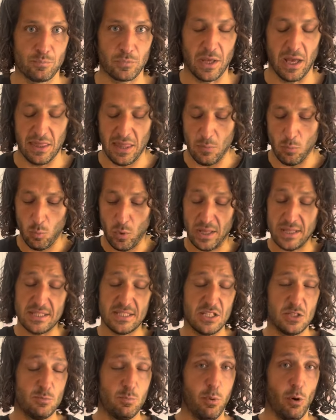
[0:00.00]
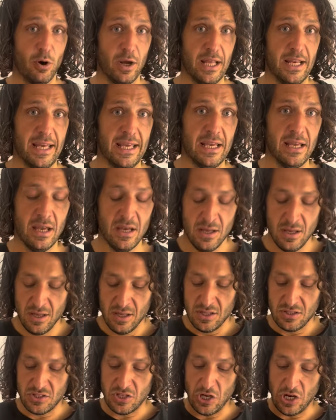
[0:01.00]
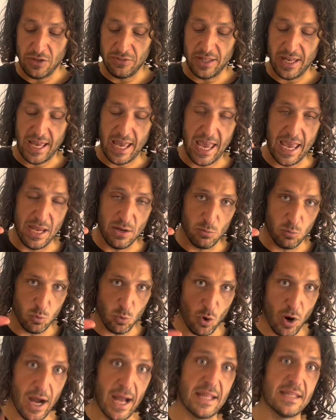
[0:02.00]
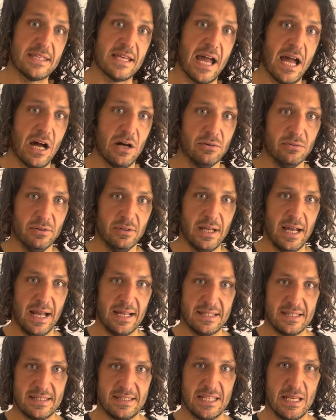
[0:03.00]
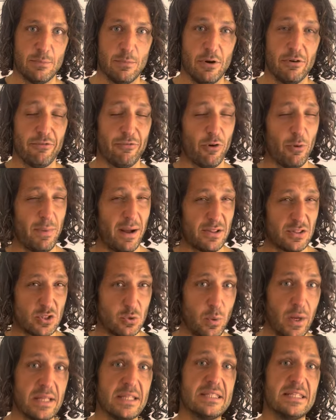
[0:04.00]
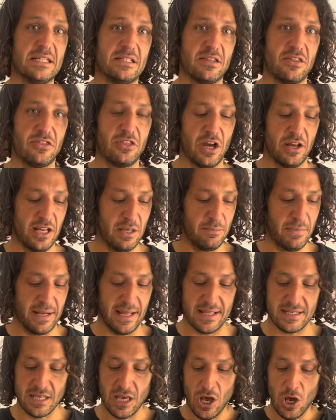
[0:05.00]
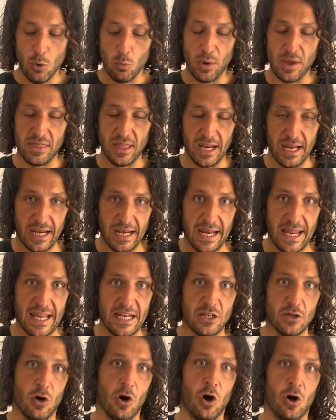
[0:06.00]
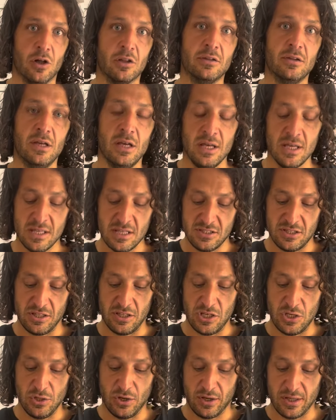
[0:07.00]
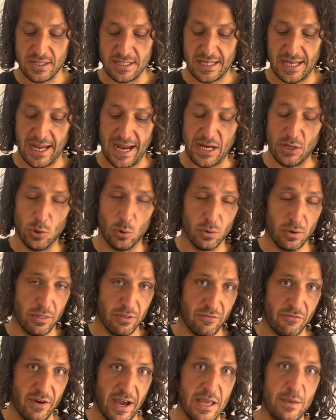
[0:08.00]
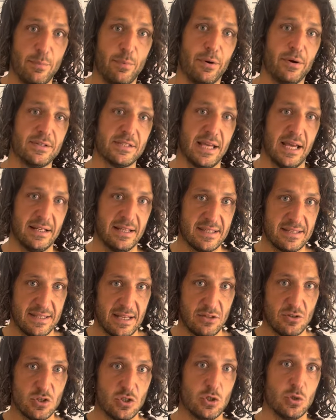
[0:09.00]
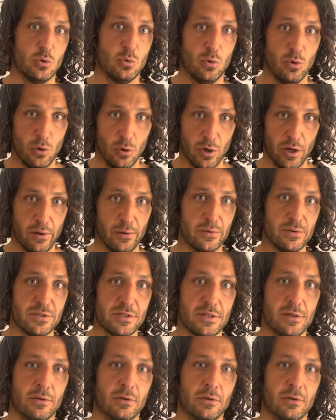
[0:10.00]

And then once it's boiling, turn the heat right down and simmer for about 20 to 30 minutes with a lid on so that you contain all of the vapors and essential oils.